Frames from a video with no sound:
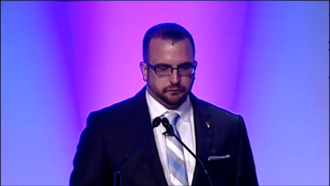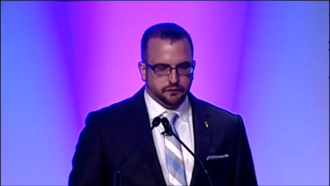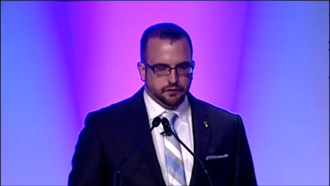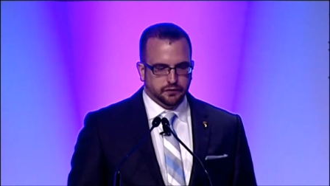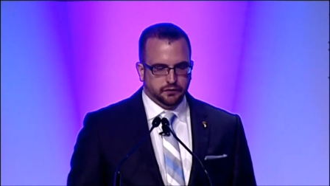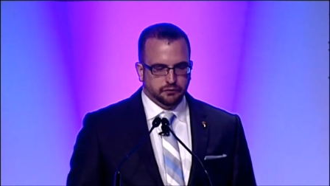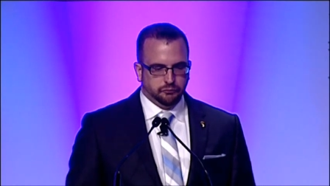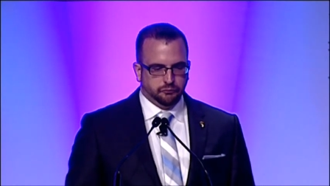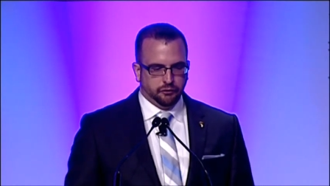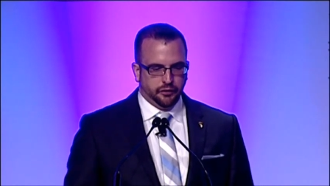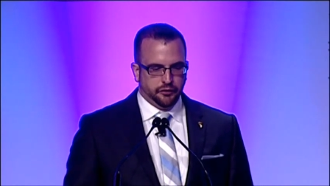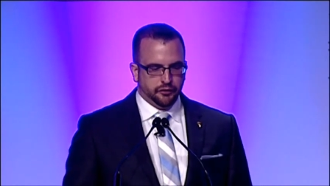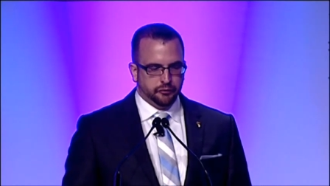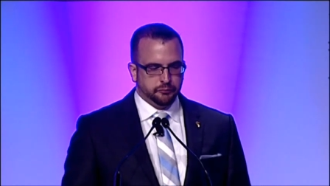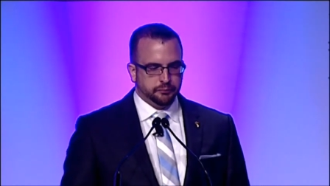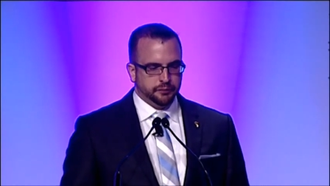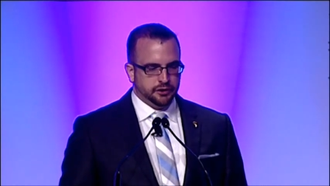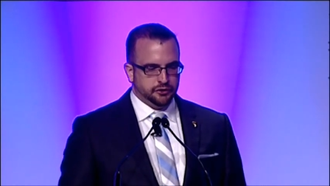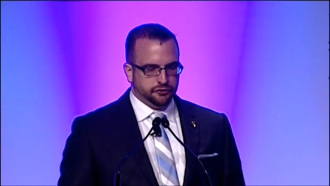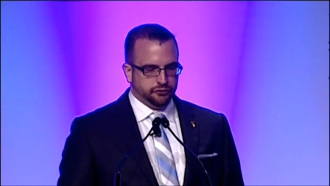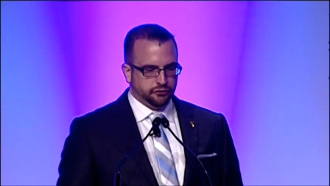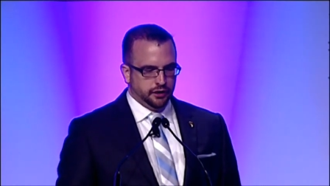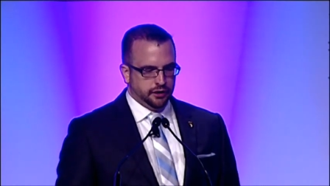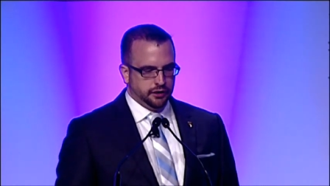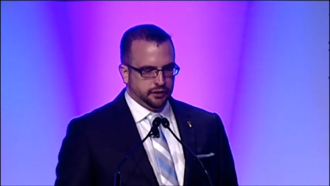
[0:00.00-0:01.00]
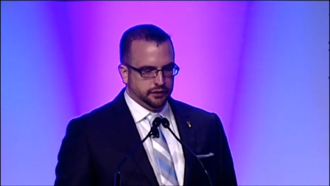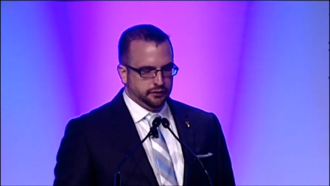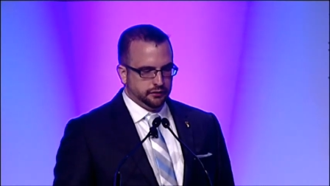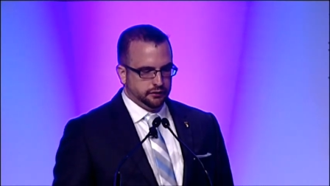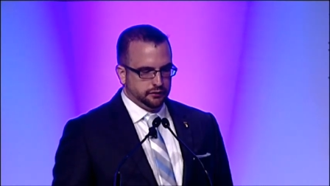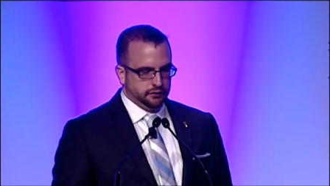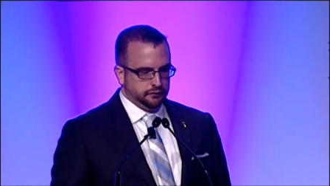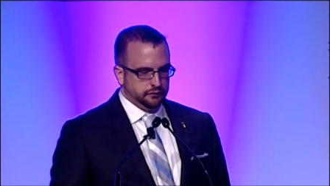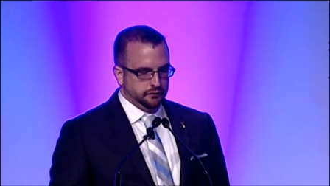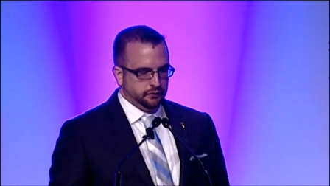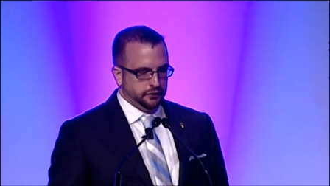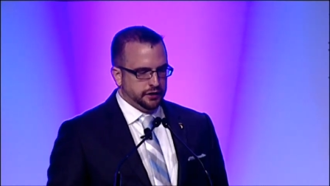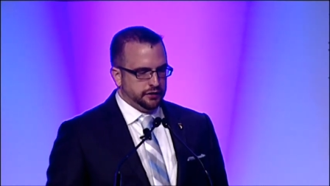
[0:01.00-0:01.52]
whether it be drug
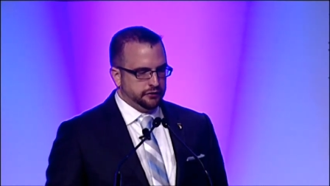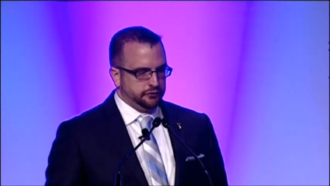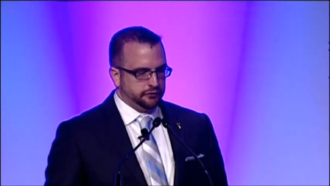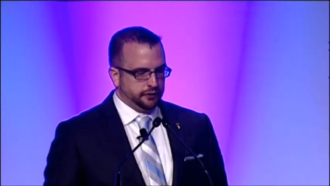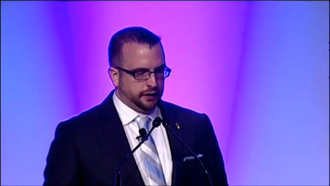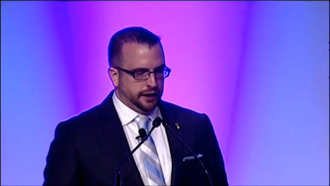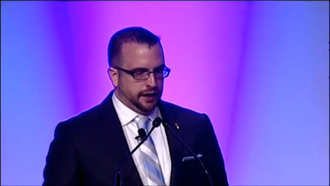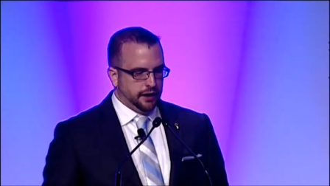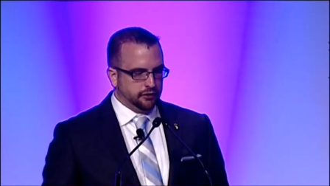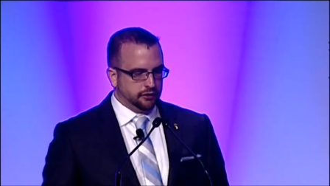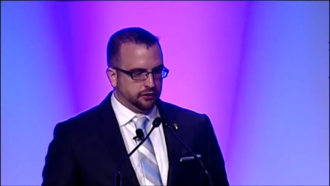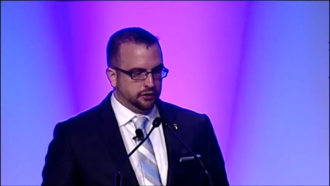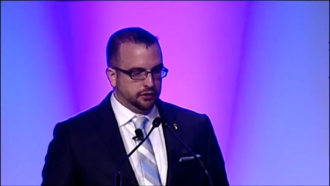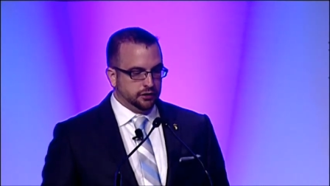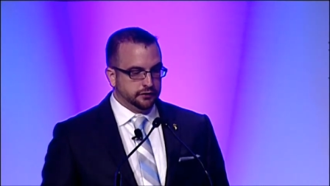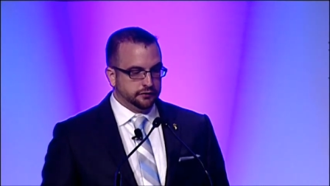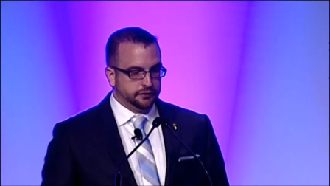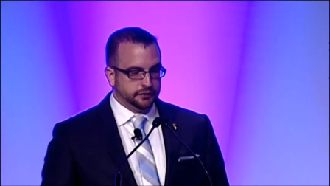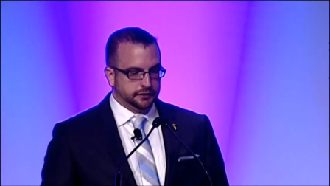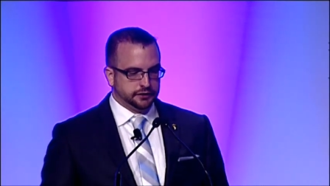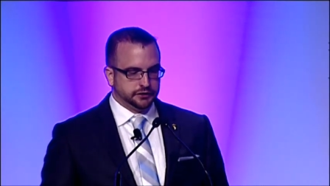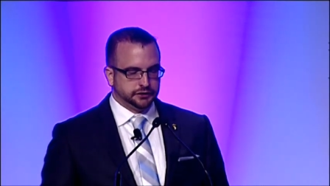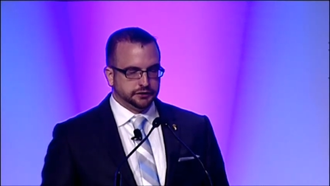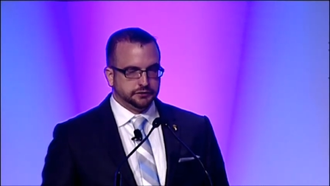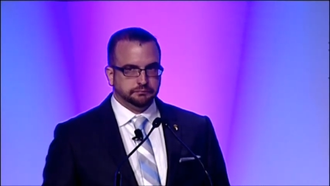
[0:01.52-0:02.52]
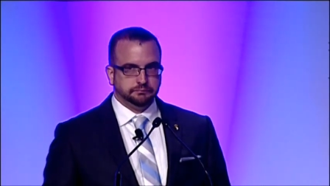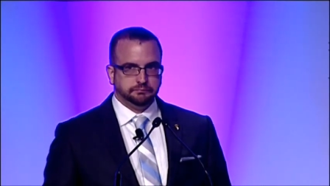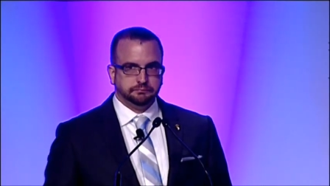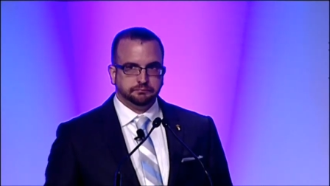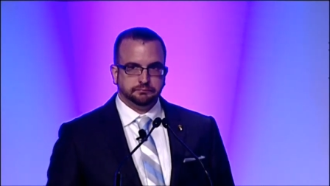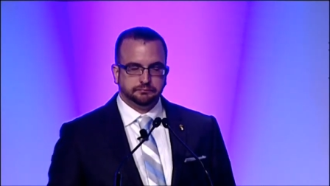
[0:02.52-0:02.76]
and alcohol addiction,